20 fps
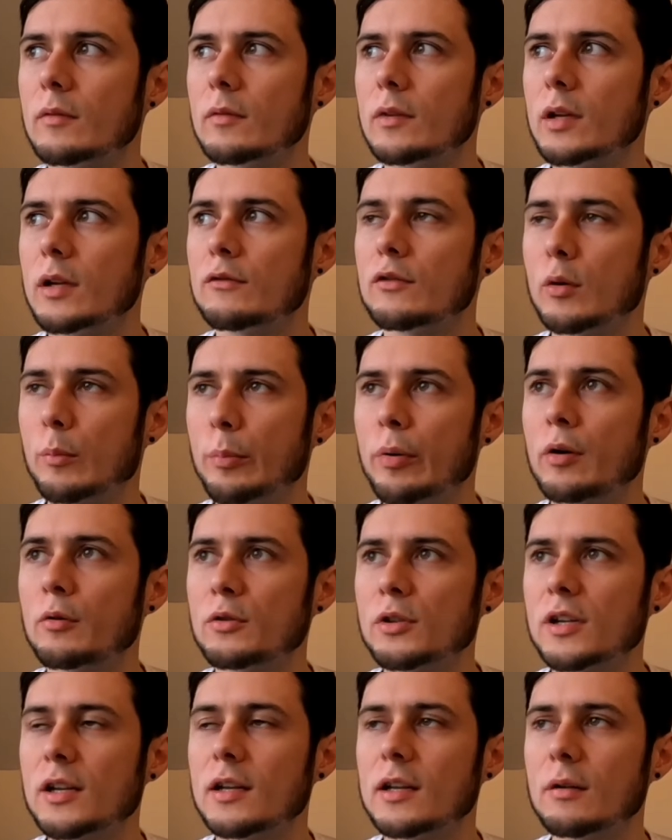if you
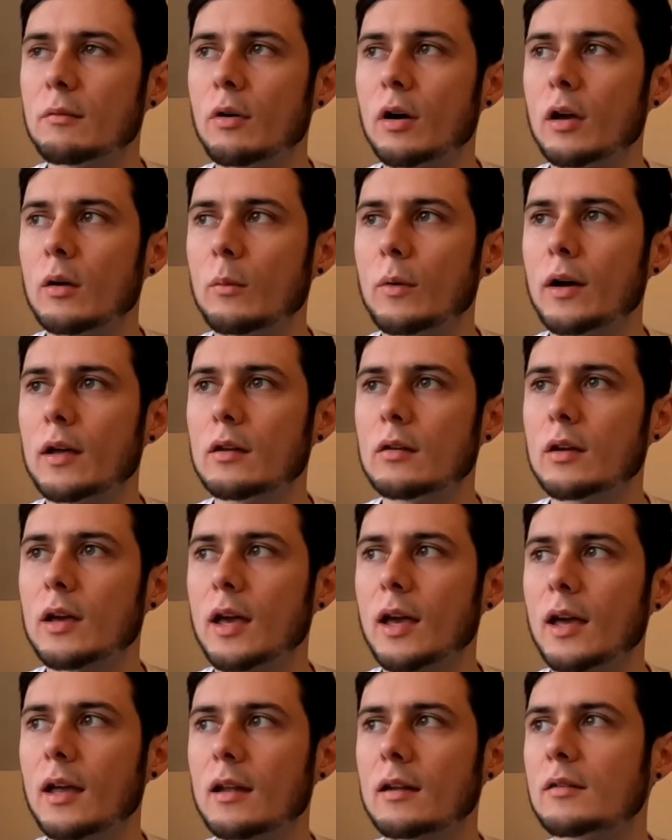approach it in the right way, you
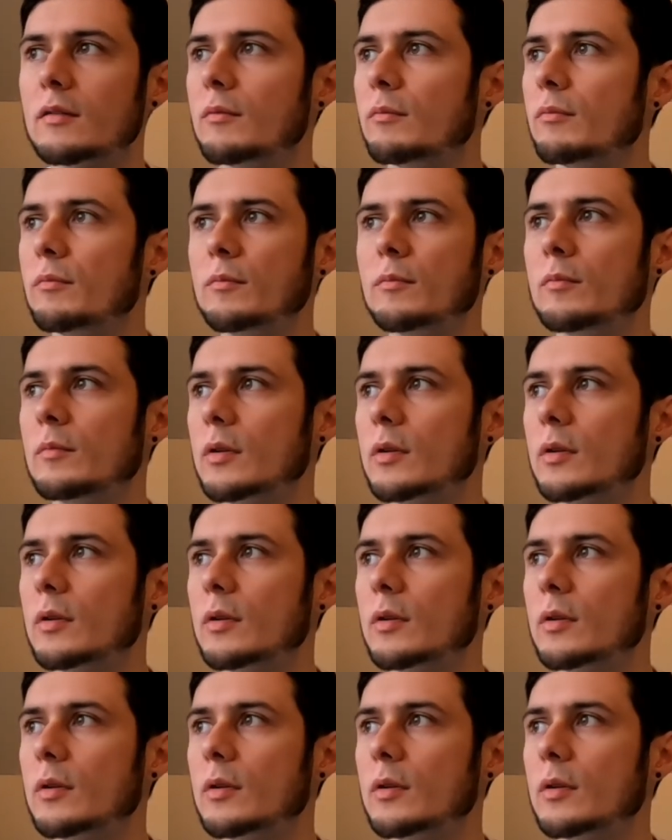can,